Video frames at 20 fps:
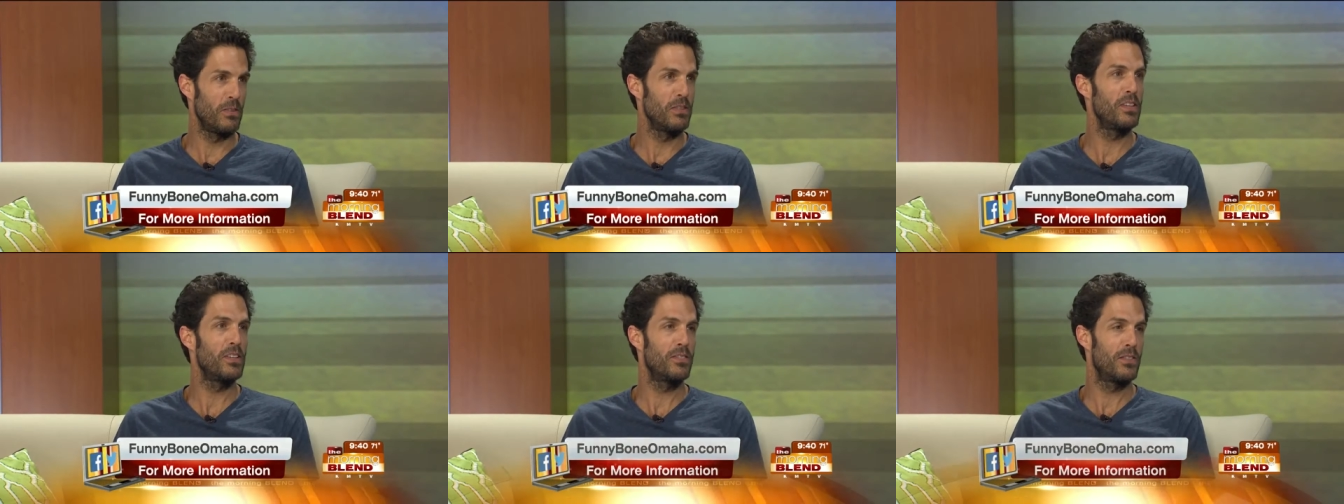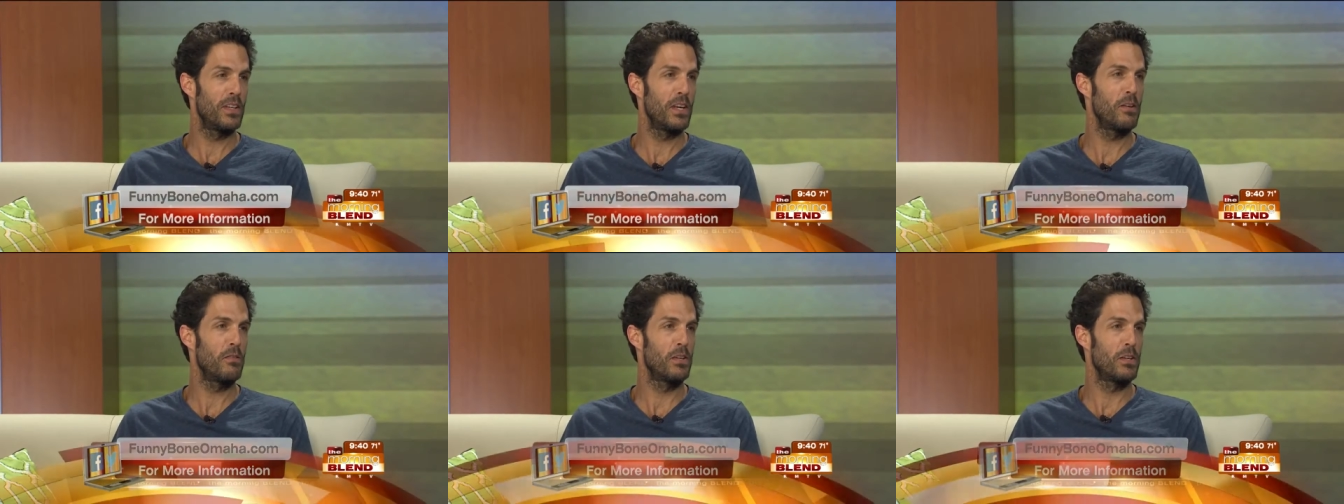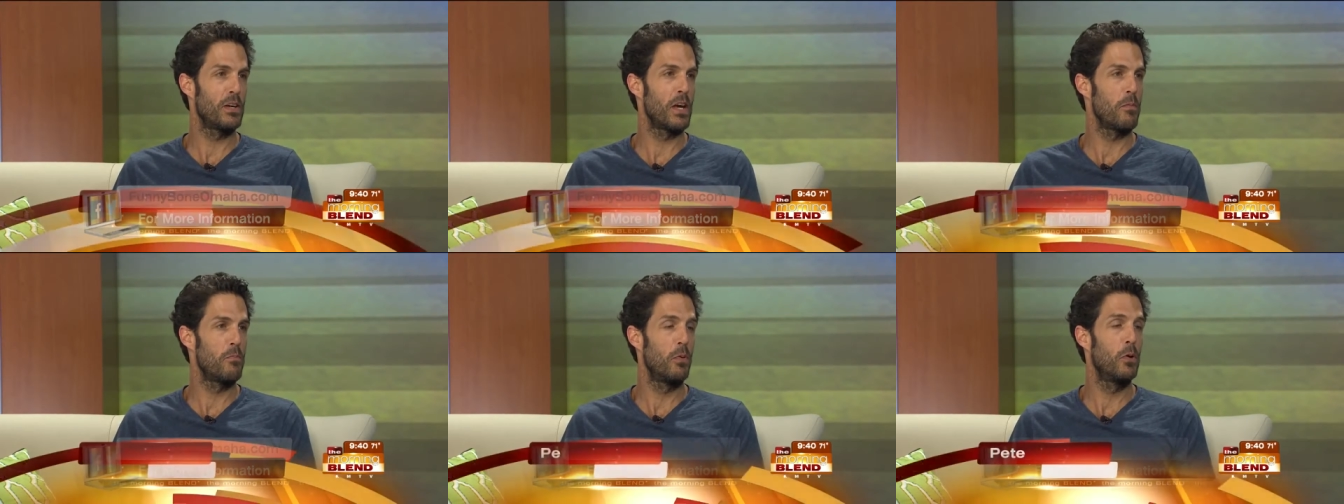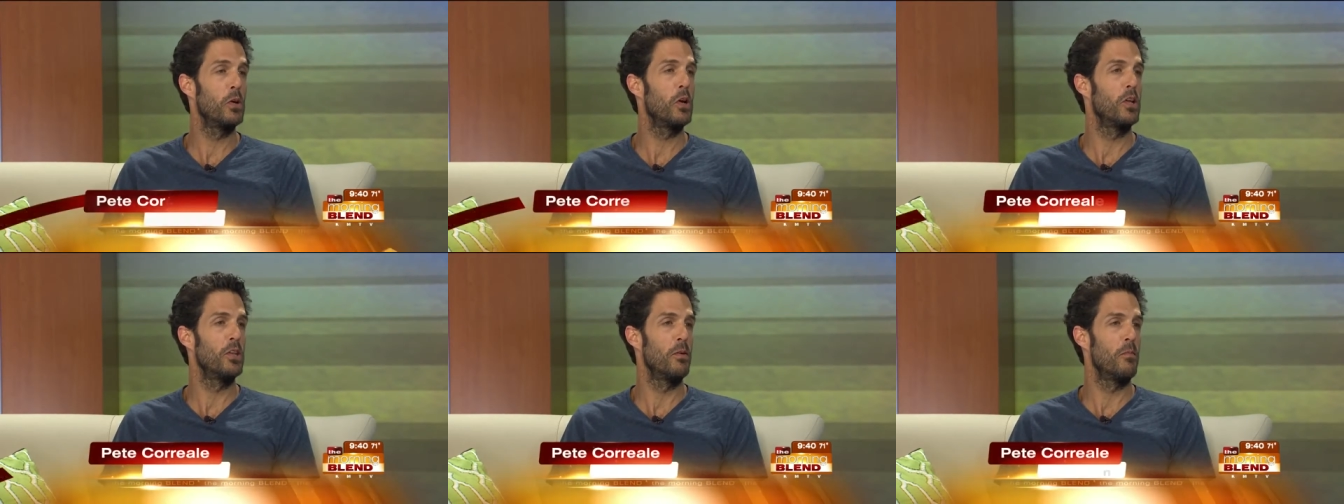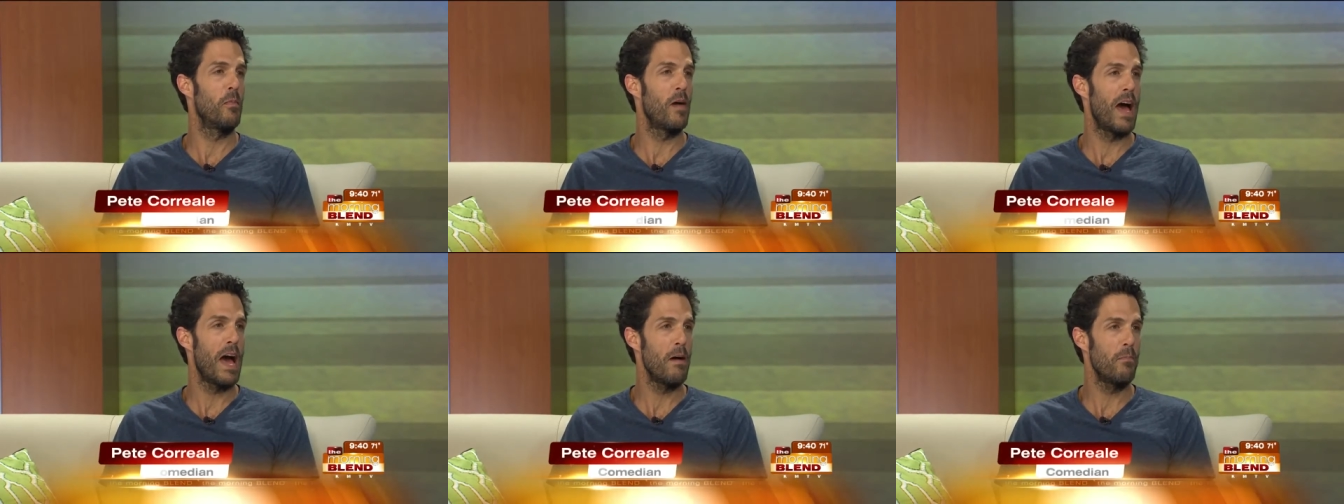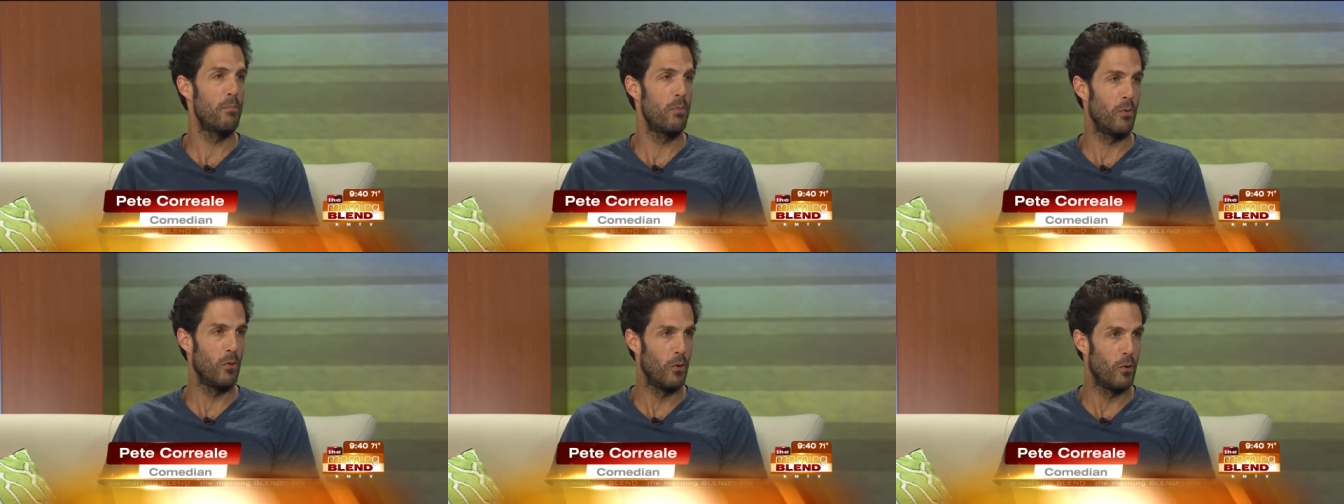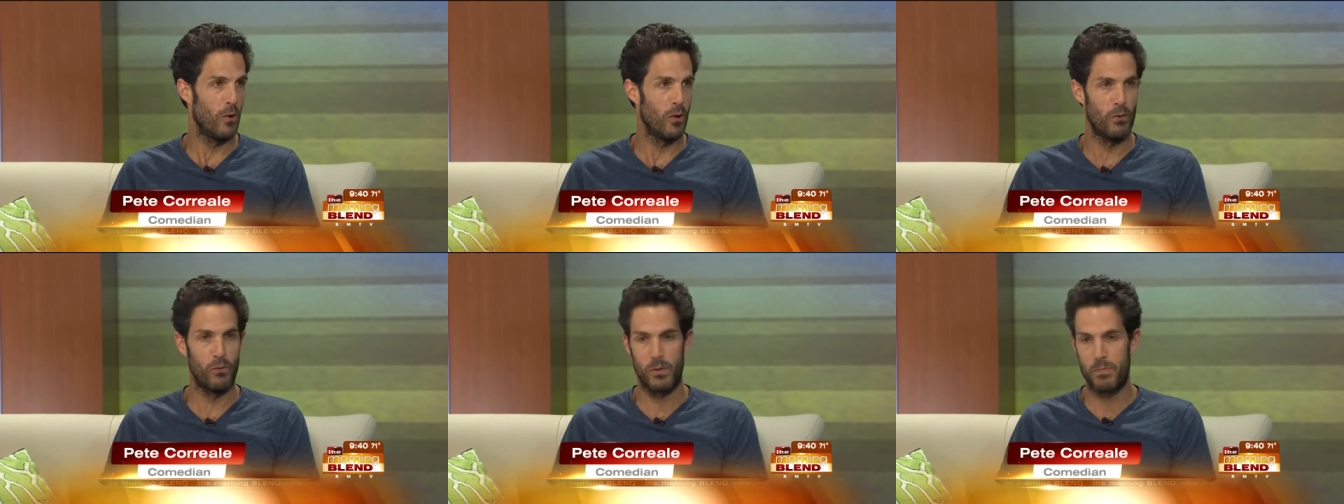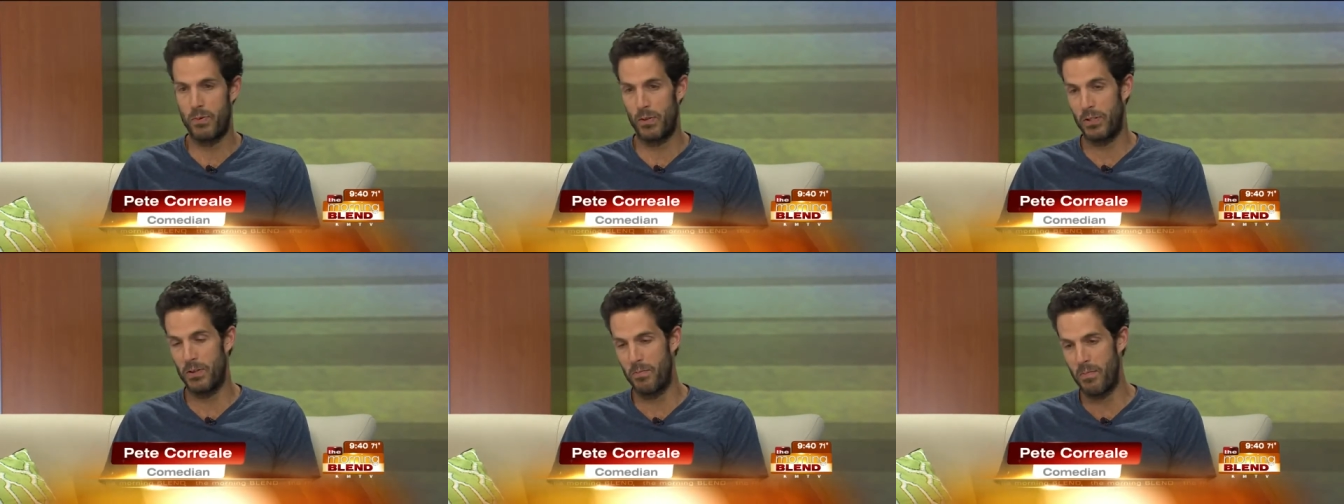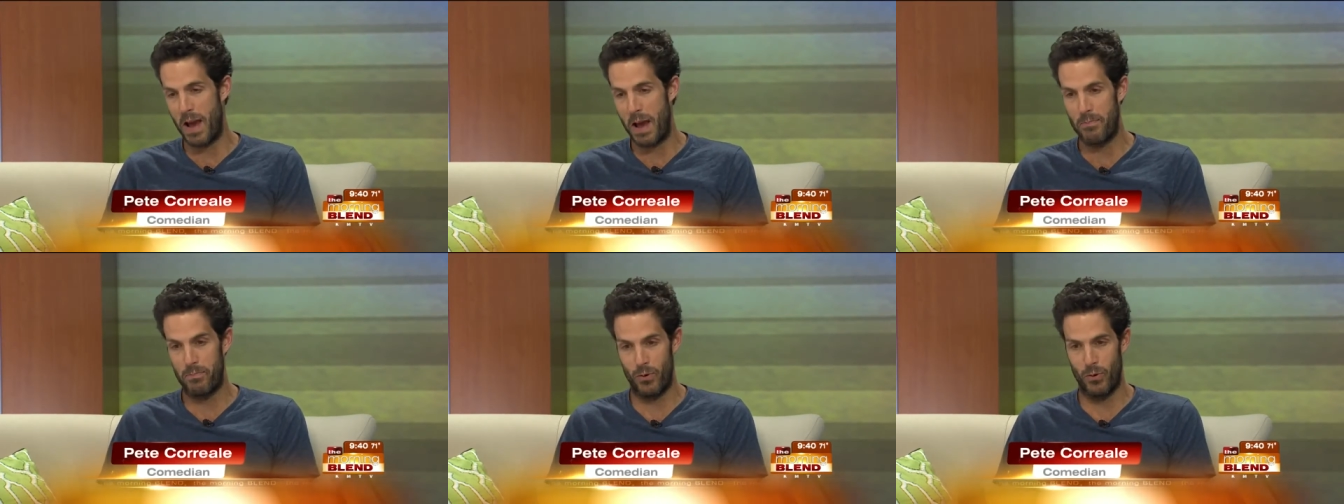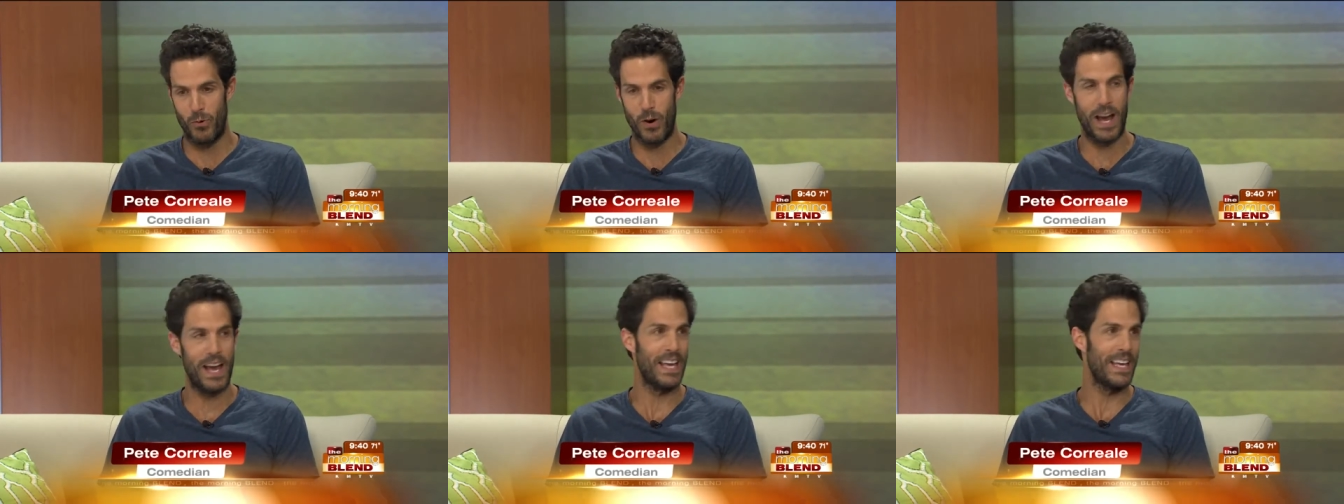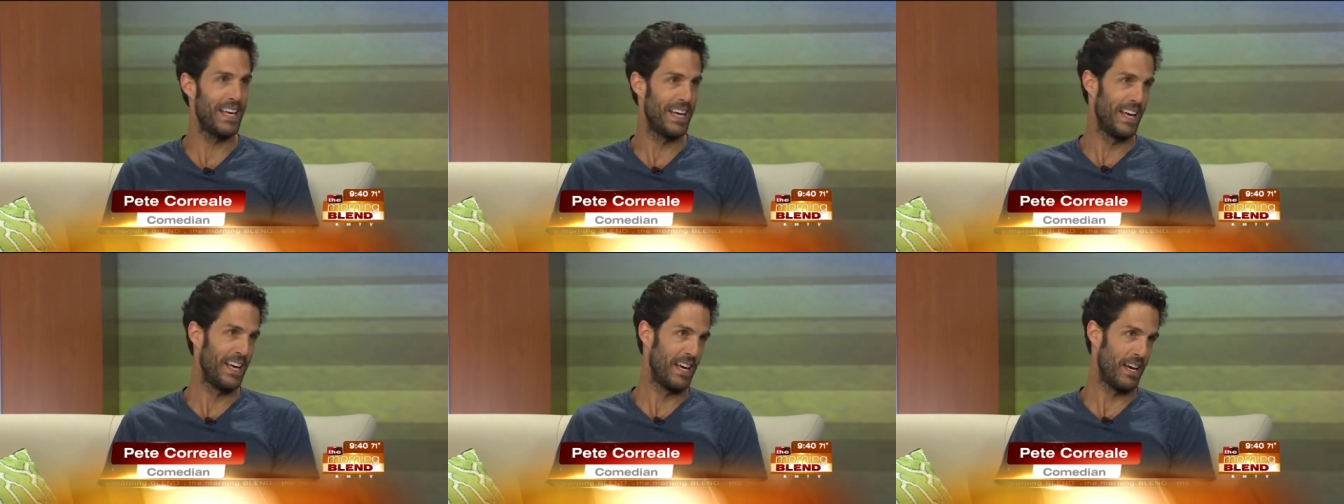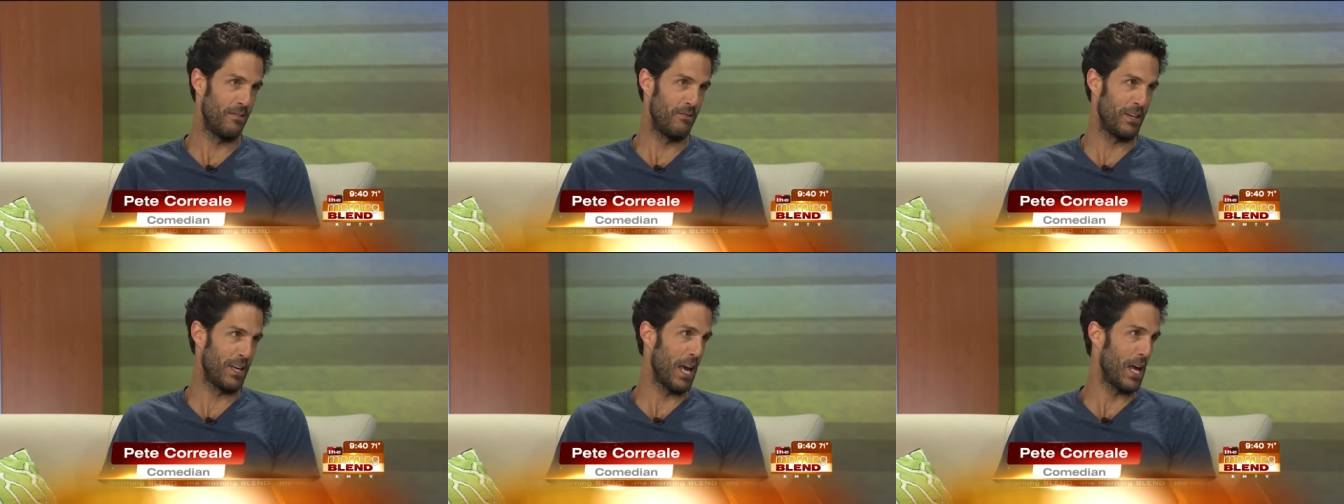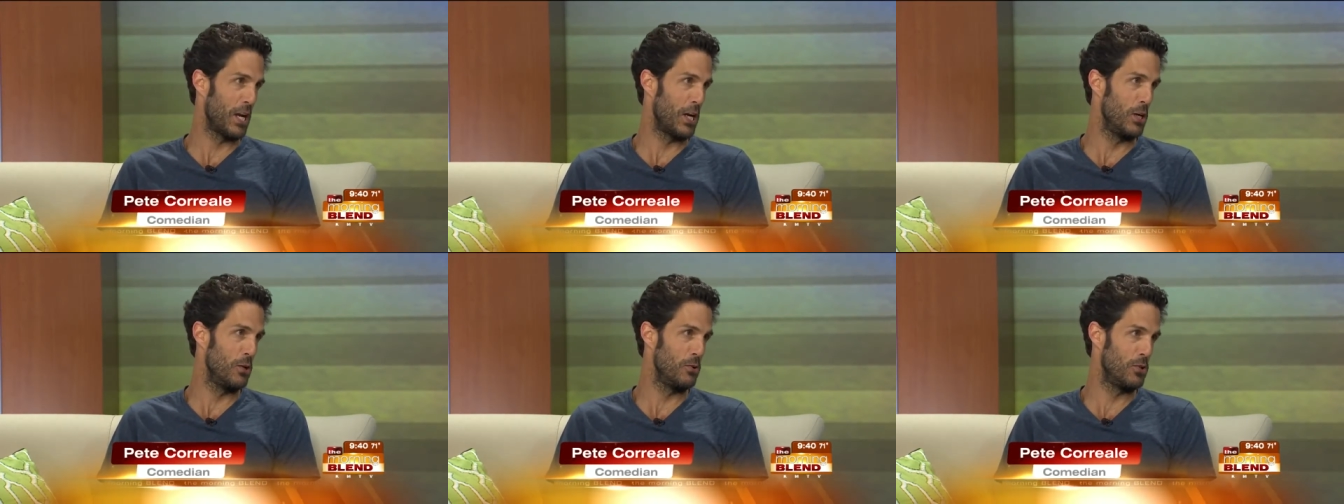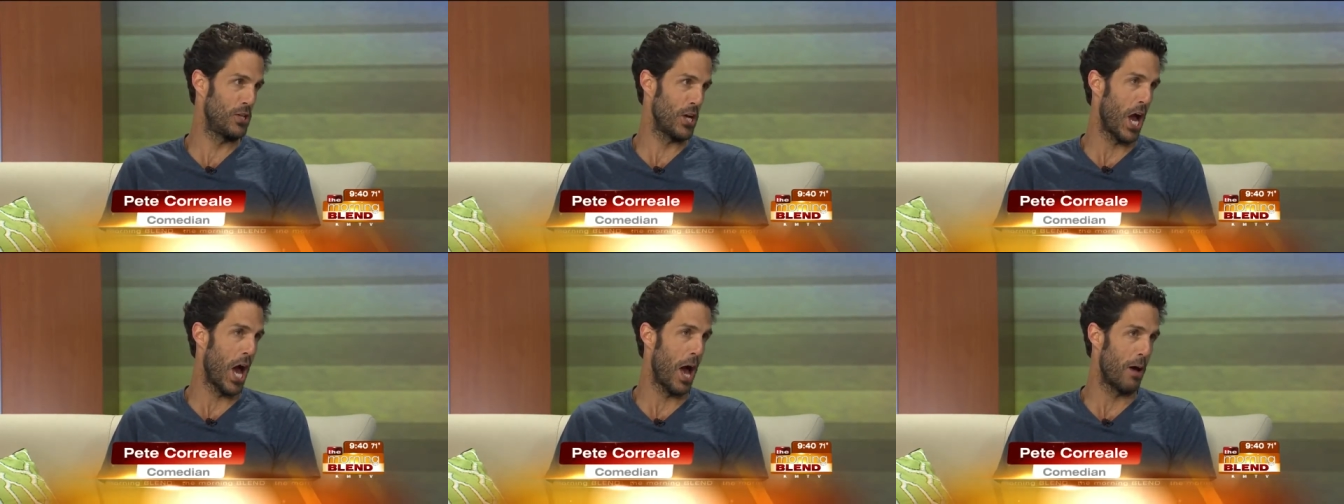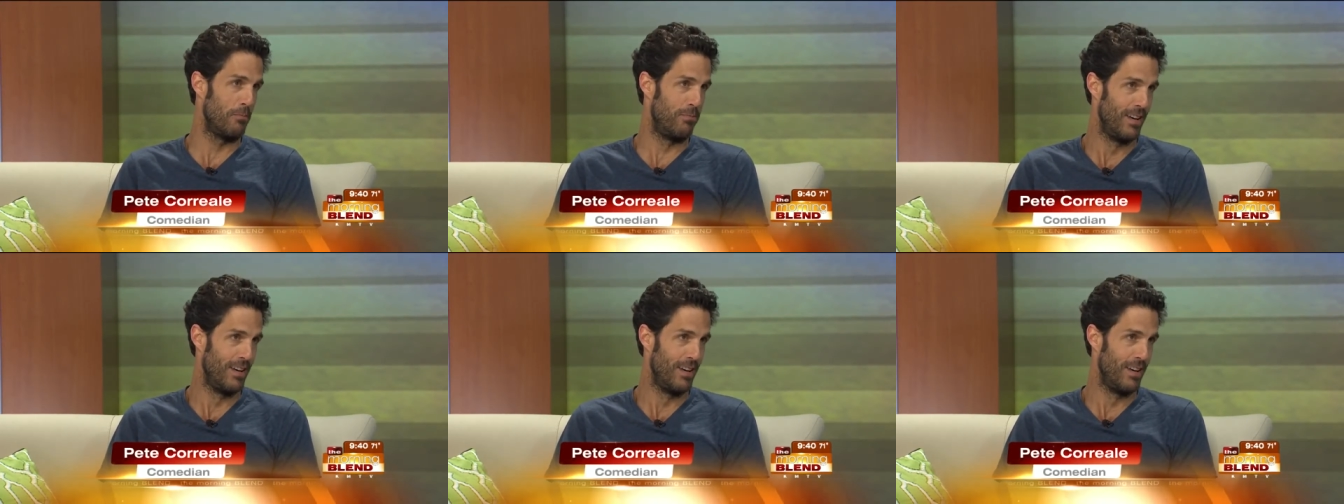this year you get put on the map, or we put the map away and we get a new job.